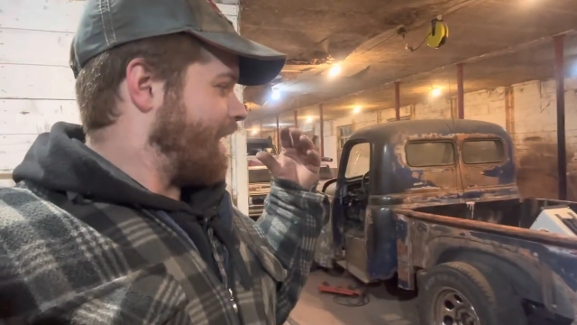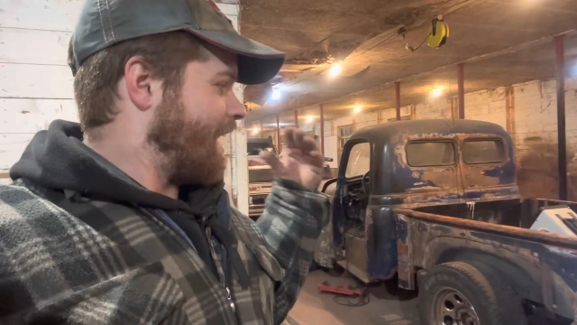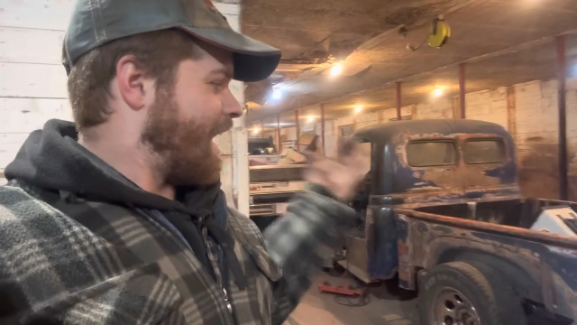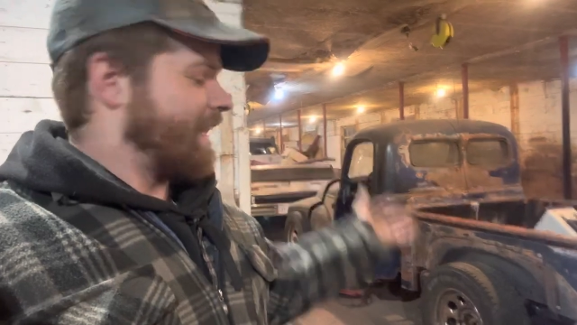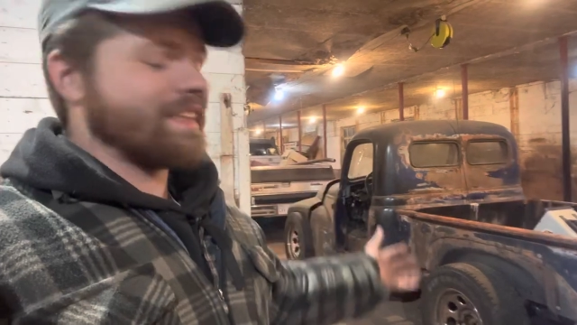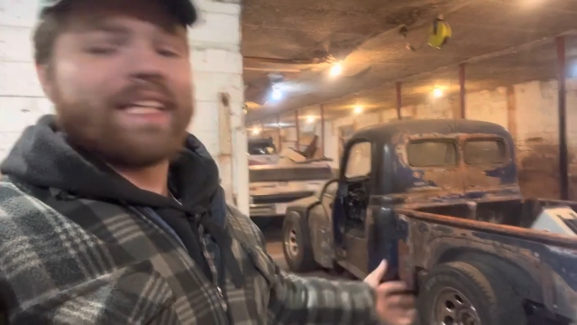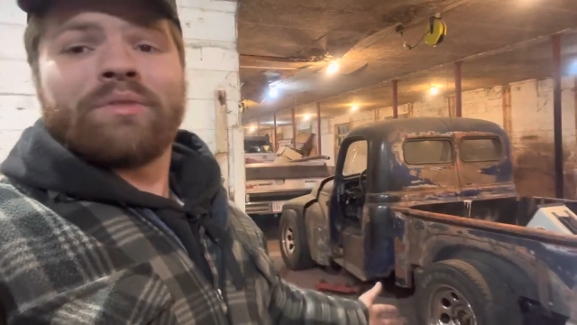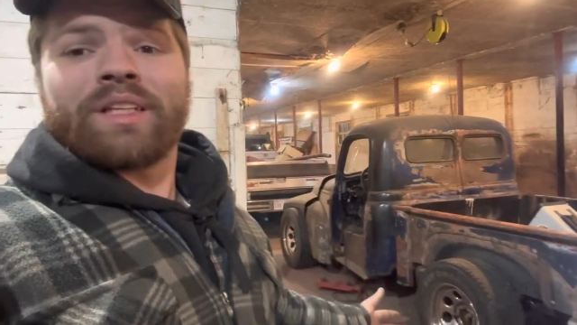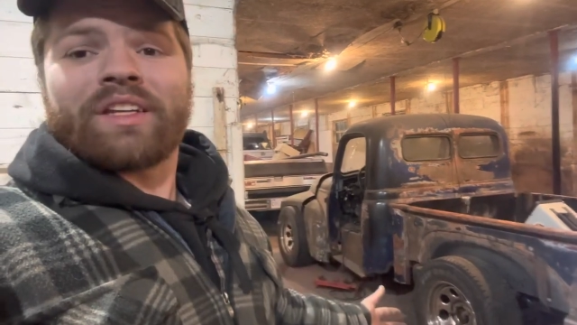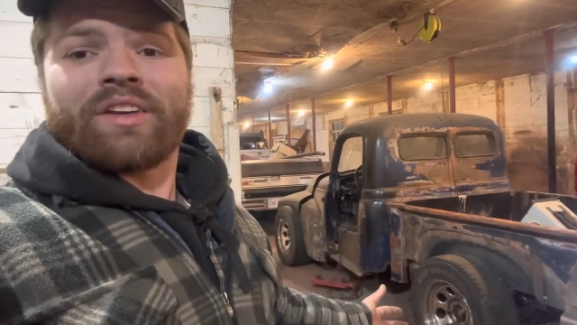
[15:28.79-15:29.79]
and it
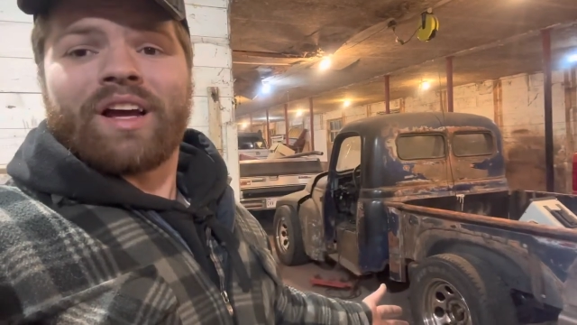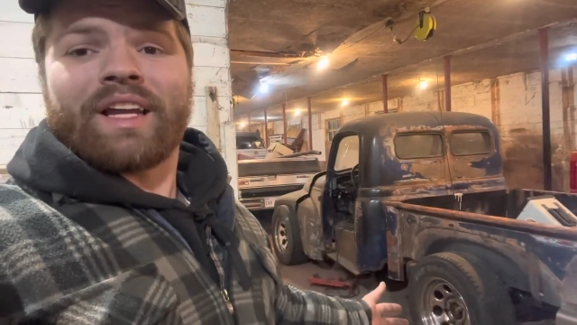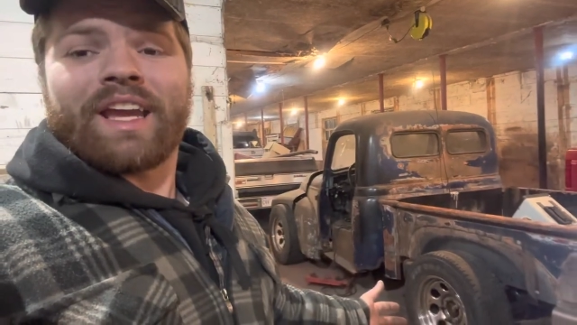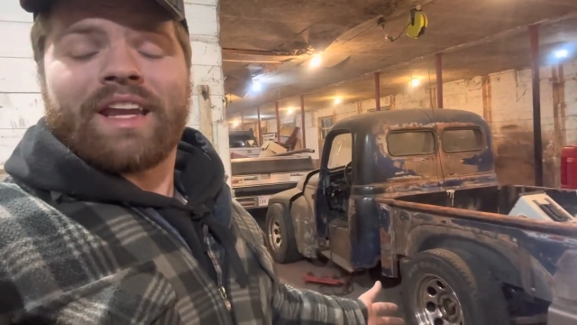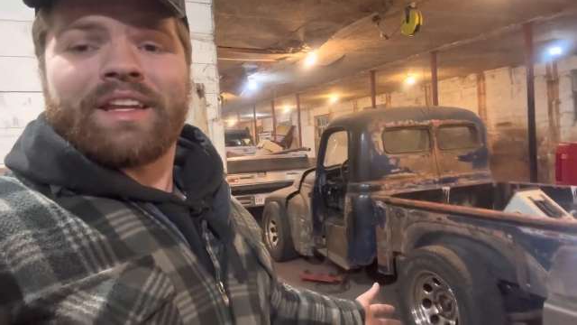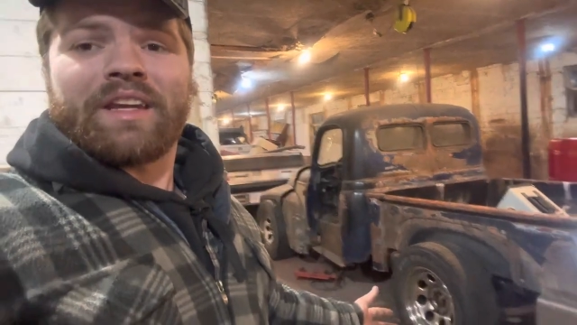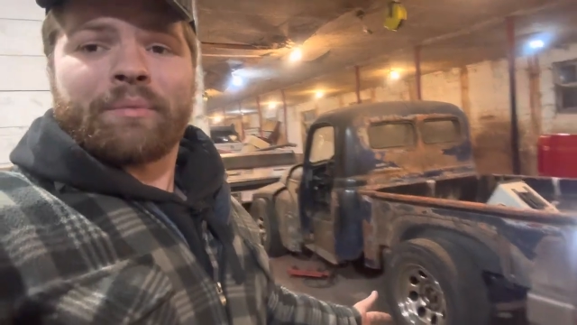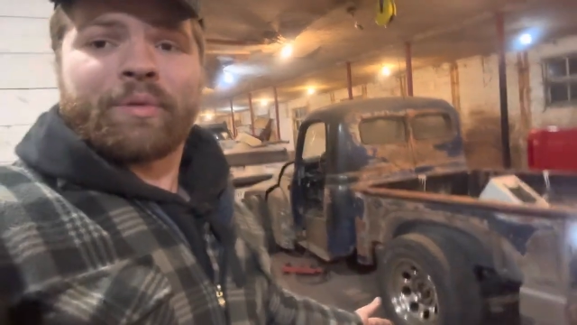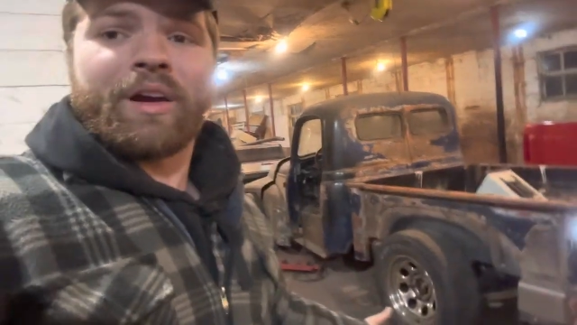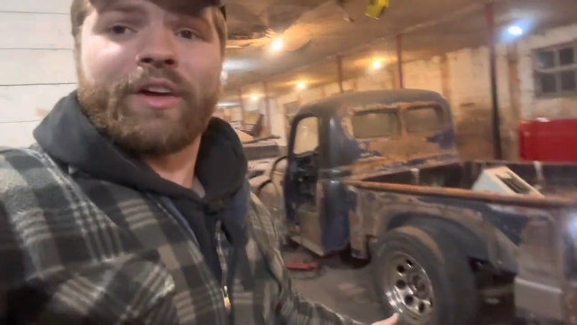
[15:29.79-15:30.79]
seems like you're not gaining any
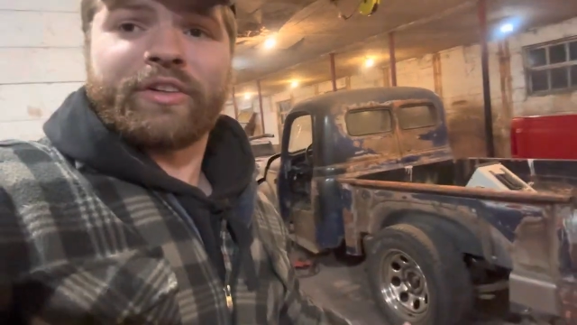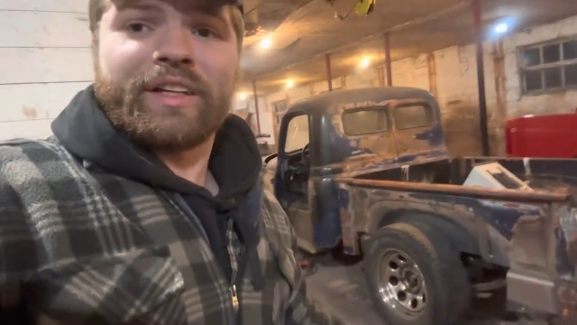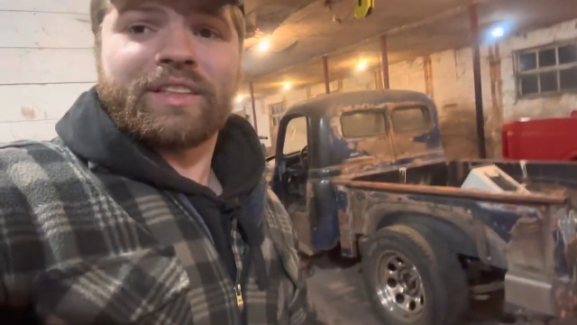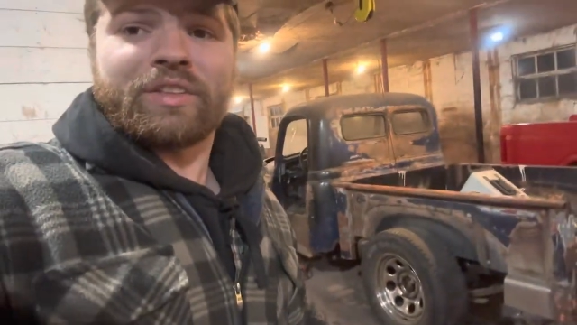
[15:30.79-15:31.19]
progress.